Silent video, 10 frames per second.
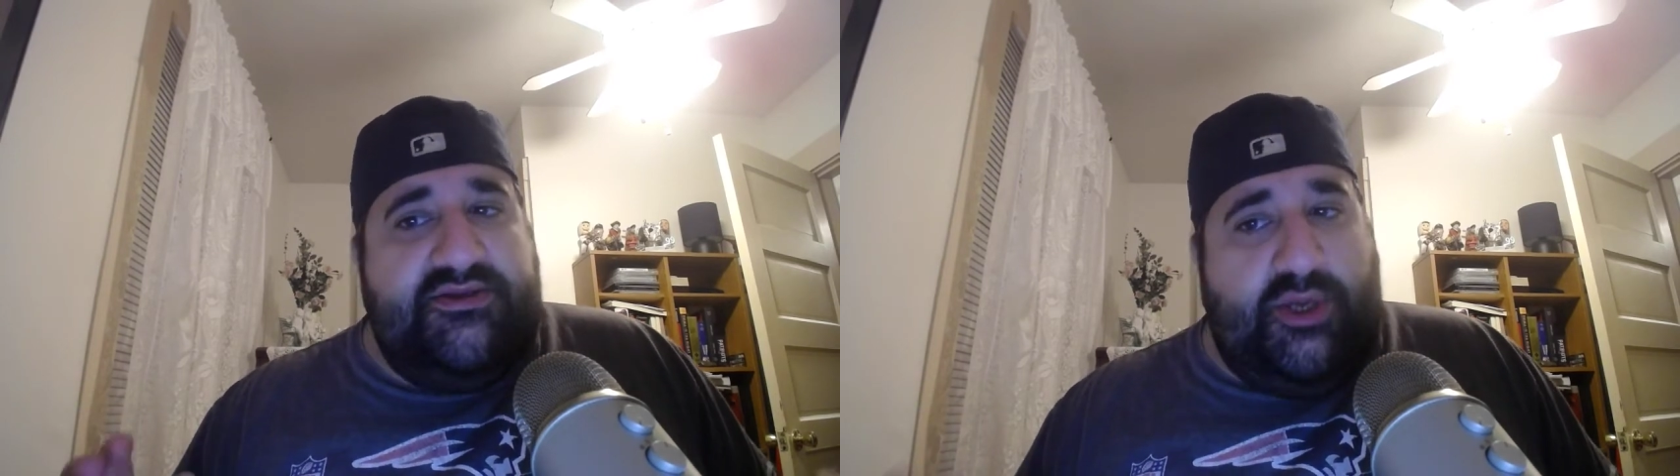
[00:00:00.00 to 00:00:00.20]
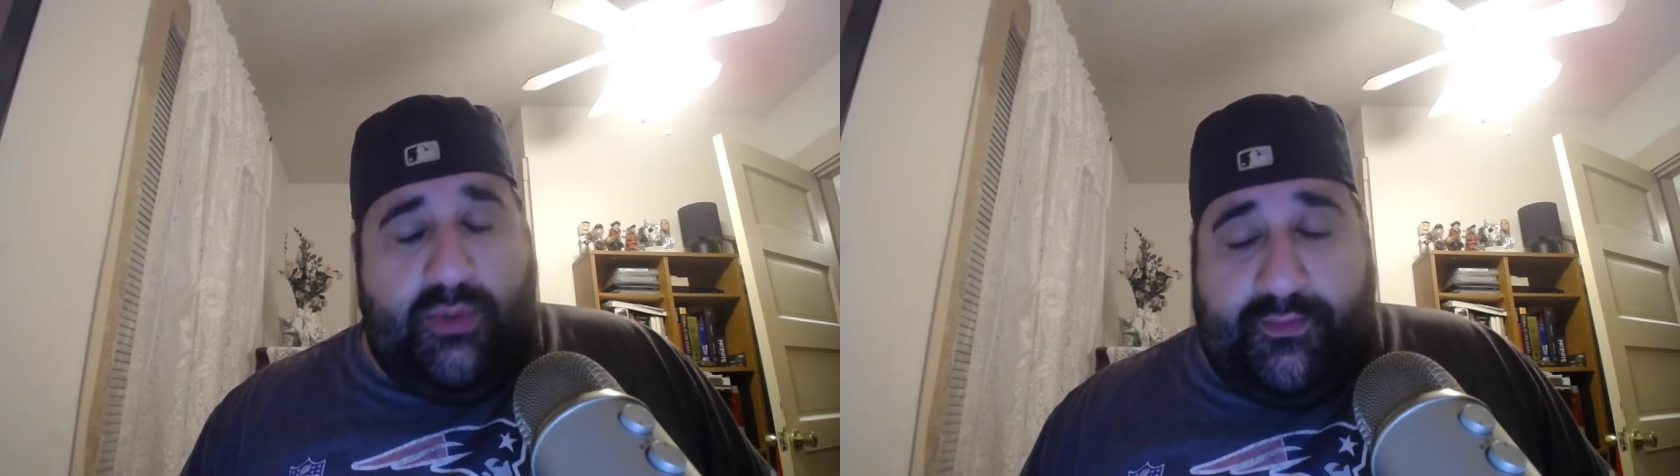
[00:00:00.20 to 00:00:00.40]

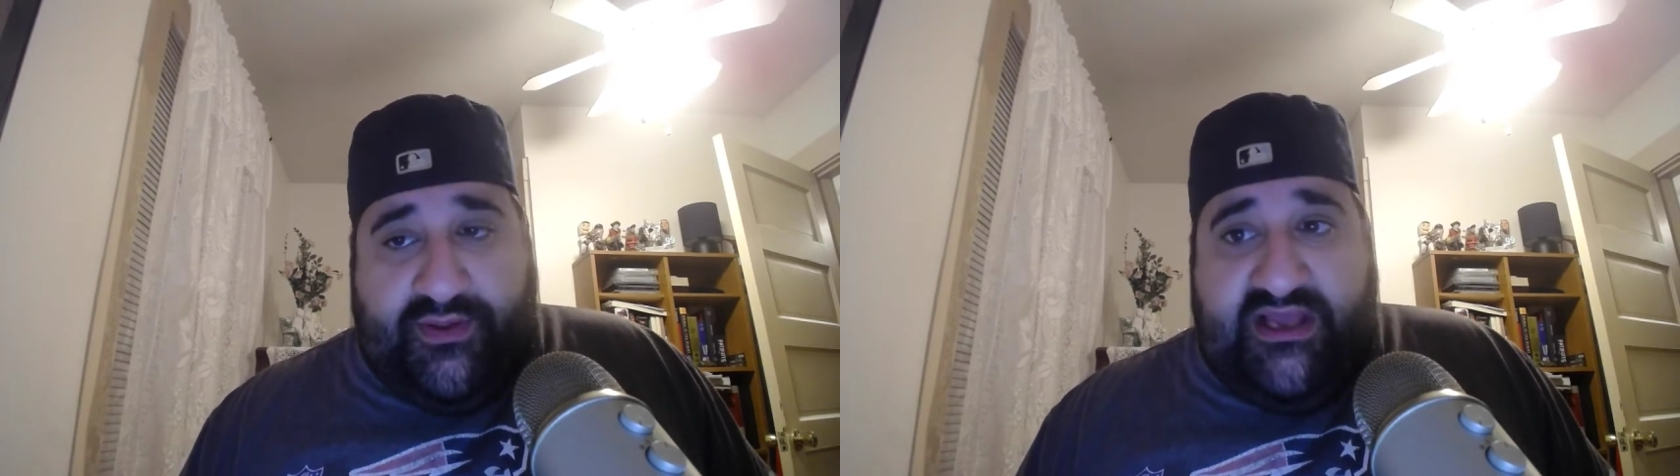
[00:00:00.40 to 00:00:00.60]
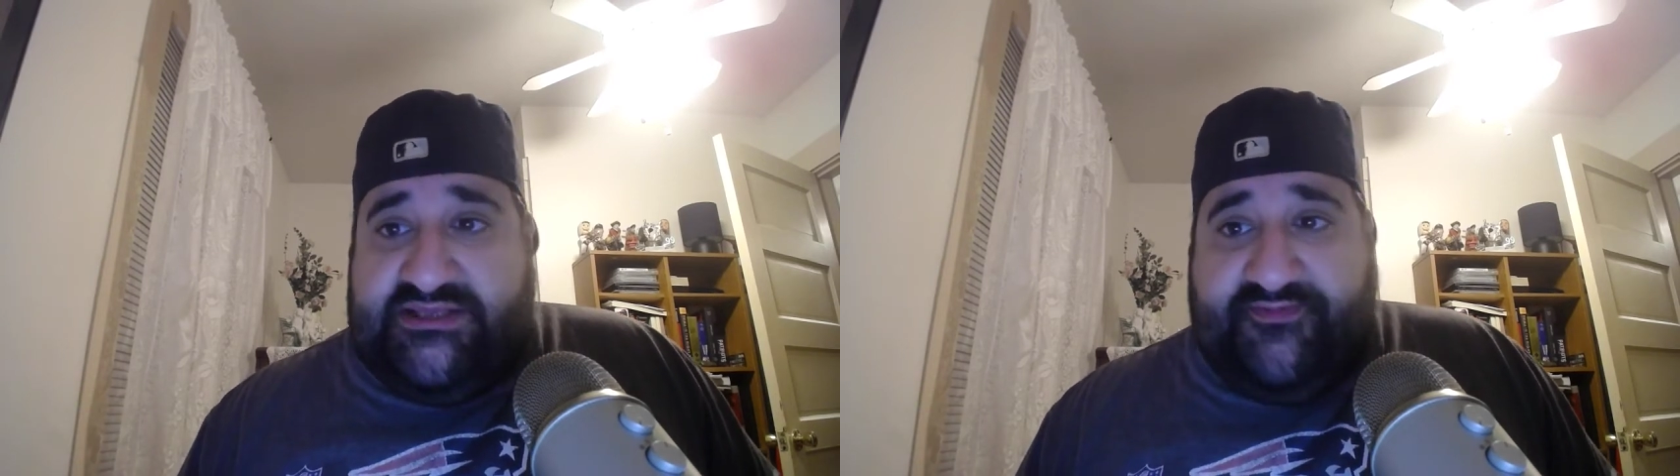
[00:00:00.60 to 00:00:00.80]
to
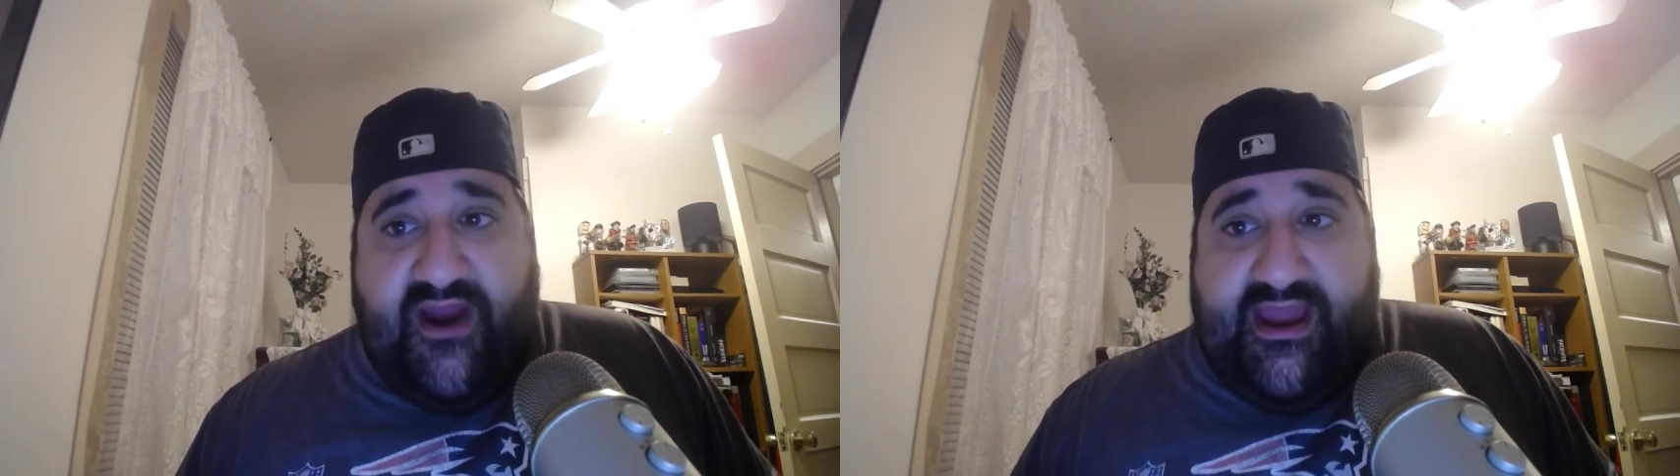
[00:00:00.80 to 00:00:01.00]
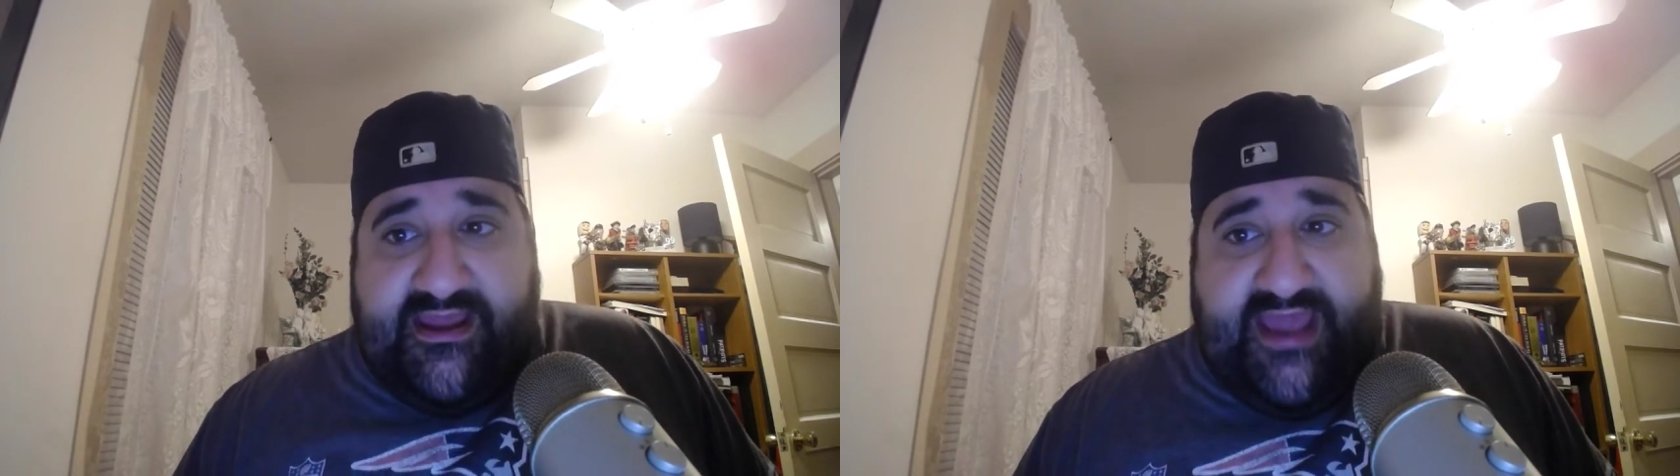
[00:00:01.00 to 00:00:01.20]
replace
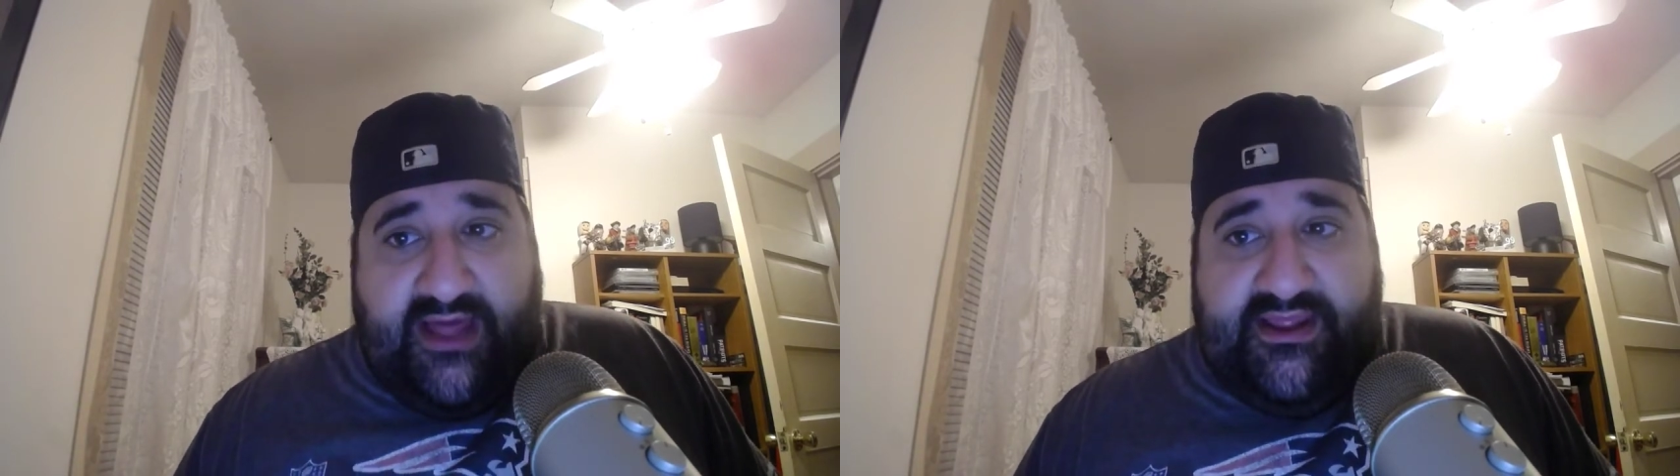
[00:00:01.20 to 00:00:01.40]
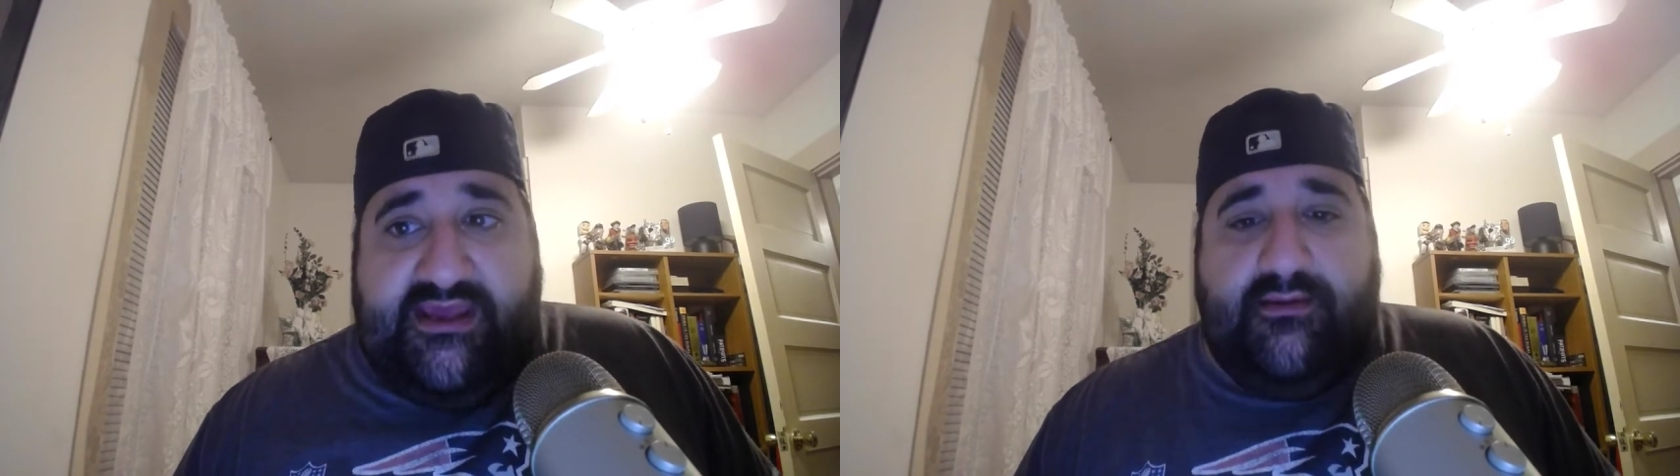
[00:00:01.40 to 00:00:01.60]
Brian
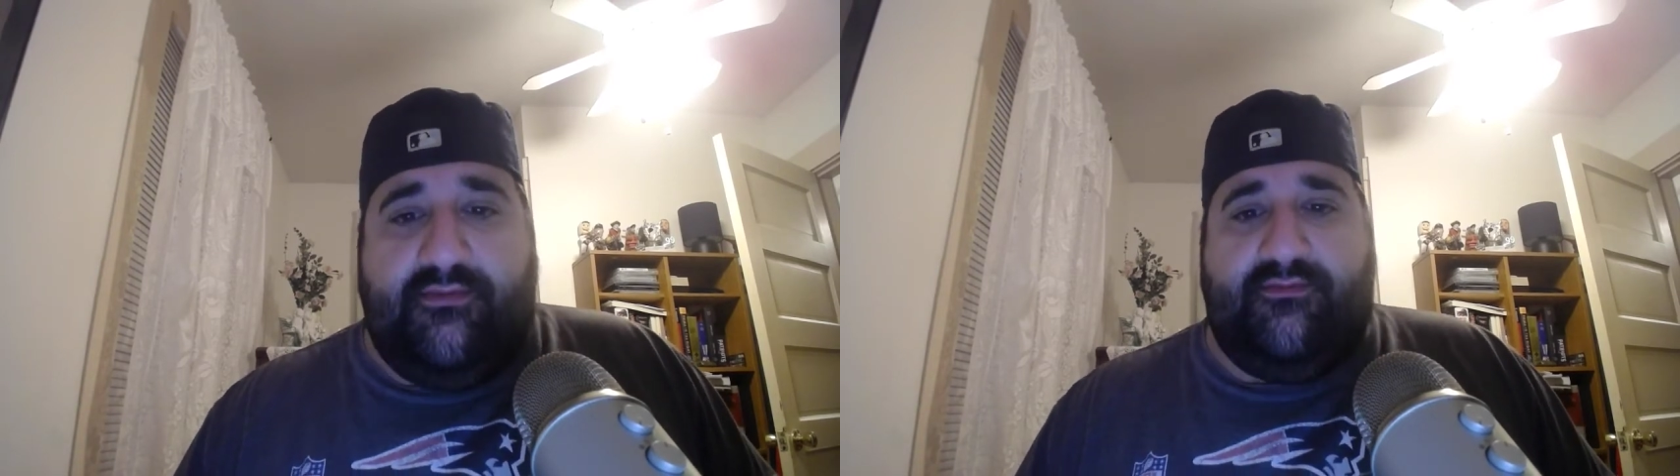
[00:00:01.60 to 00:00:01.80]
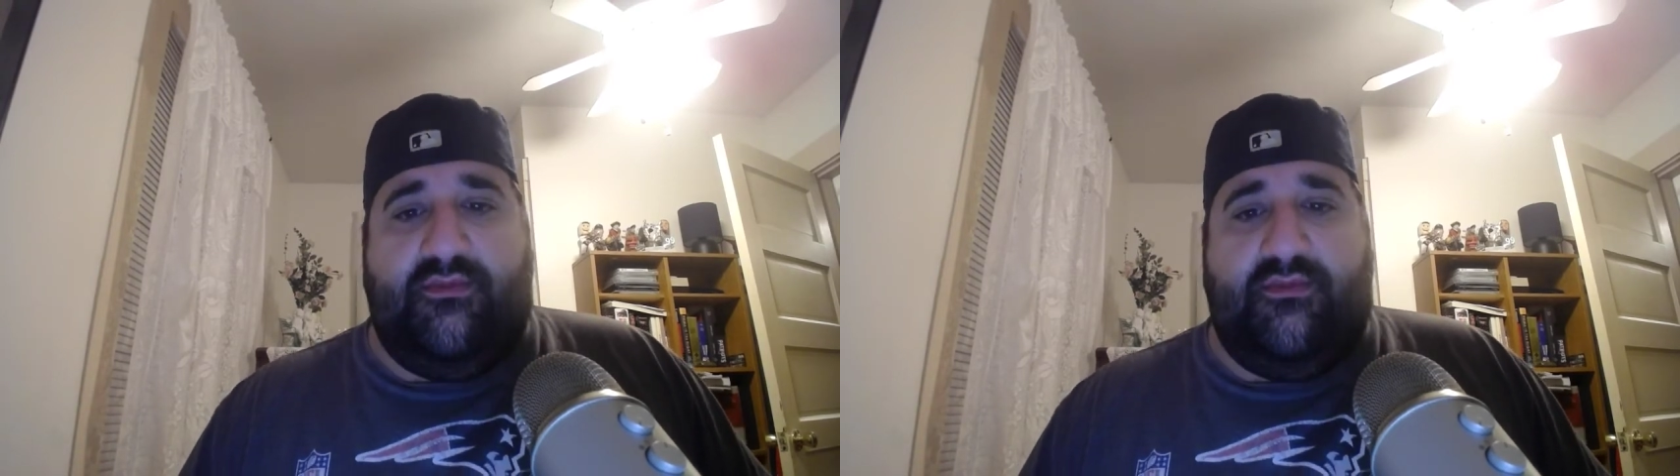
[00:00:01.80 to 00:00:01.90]
Kelly?